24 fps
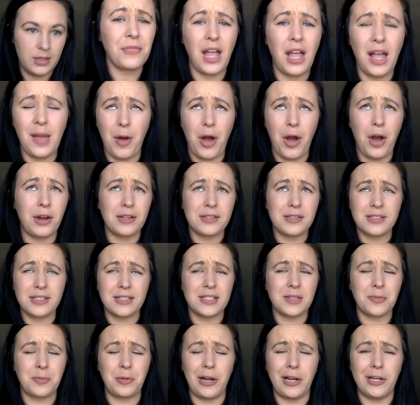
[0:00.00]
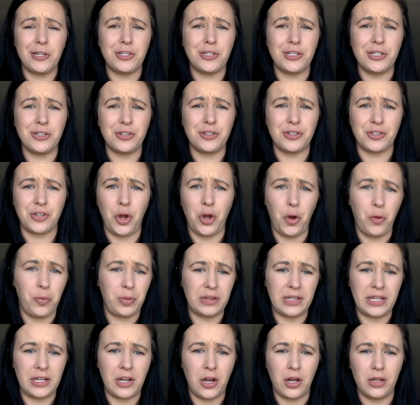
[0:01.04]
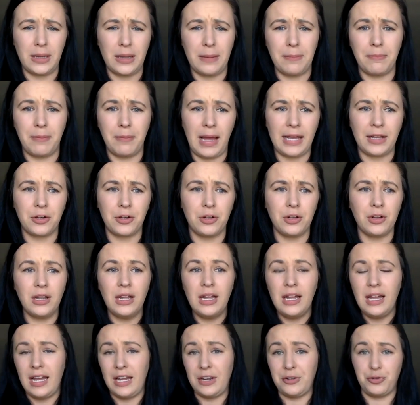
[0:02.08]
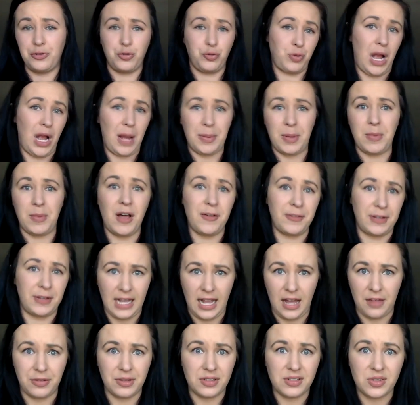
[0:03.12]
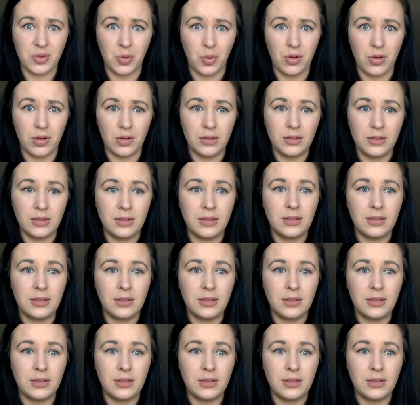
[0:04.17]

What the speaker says: I'm honestly surprised she didn't just openly call him Michael and drop him off at Catholic school.